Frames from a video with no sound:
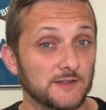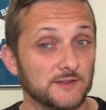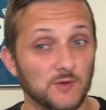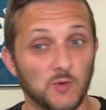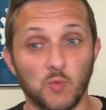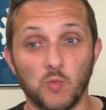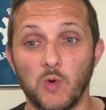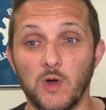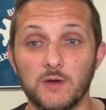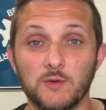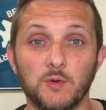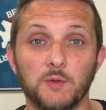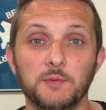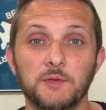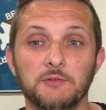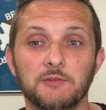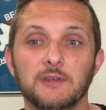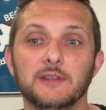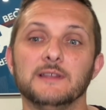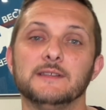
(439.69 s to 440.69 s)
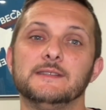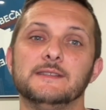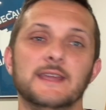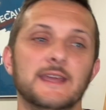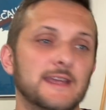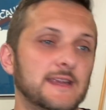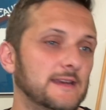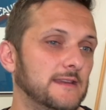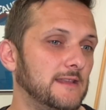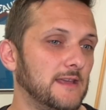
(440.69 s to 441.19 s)
So one will be real
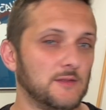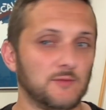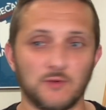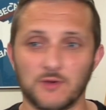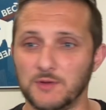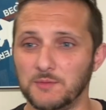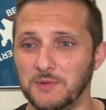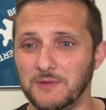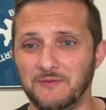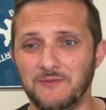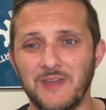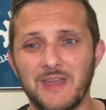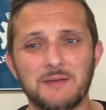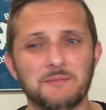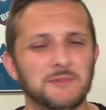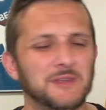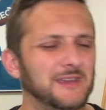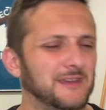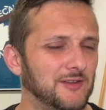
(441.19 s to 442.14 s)
estate. The other one could be family.